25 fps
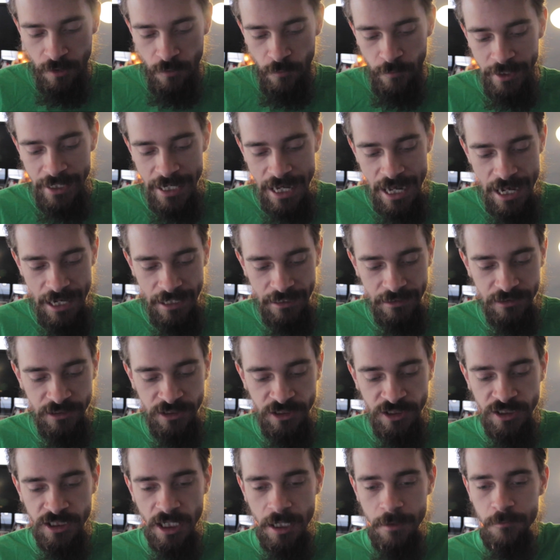We got
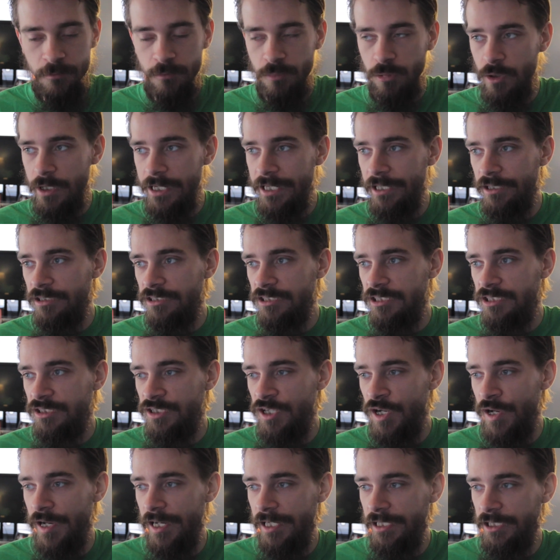Sunbringer's
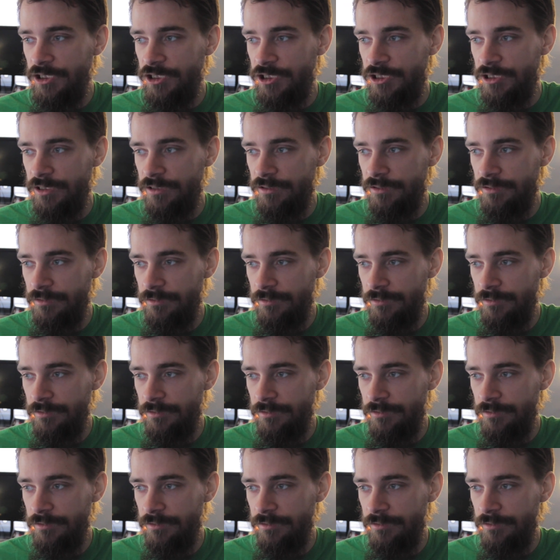Touch,